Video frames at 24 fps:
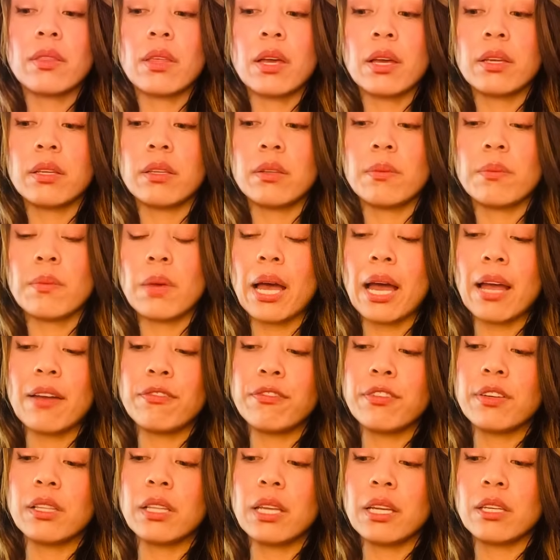that I
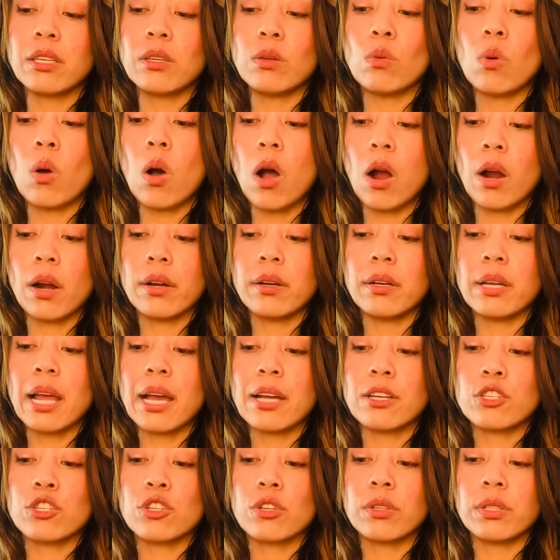feel like you are
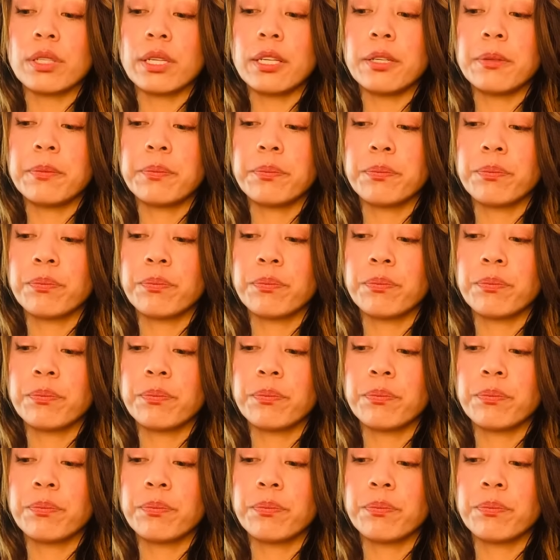naturally.